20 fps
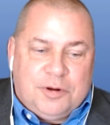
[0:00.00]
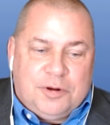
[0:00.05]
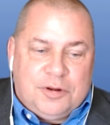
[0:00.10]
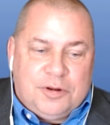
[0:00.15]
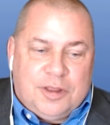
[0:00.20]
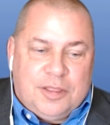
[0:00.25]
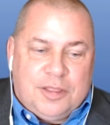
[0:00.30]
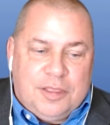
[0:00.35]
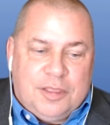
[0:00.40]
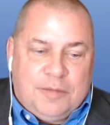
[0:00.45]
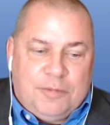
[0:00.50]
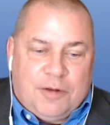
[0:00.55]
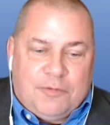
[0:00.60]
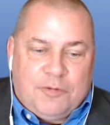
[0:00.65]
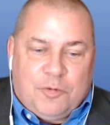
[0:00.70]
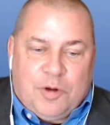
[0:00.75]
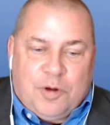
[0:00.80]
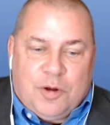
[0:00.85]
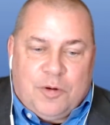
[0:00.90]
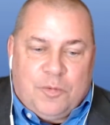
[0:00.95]
the burden on them
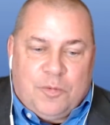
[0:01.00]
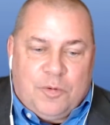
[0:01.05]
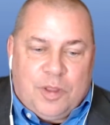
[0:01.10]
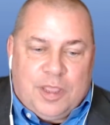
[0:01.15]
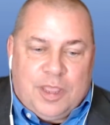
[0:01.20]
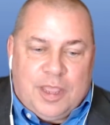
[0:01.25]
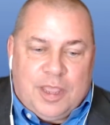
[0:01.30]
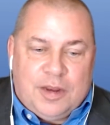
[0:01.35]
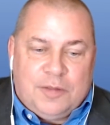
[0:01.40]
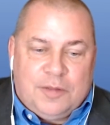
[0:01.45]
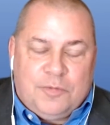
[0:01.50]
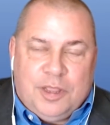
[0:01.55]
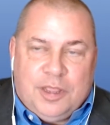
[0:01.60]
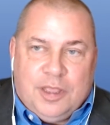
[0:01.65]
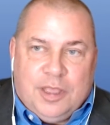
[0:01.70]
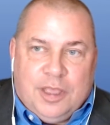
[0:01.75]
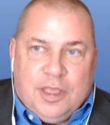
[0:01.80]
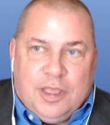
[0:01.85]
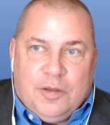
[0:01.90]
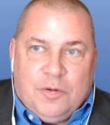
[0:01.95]
everywhere we can. And
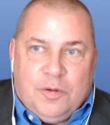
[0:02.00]
we've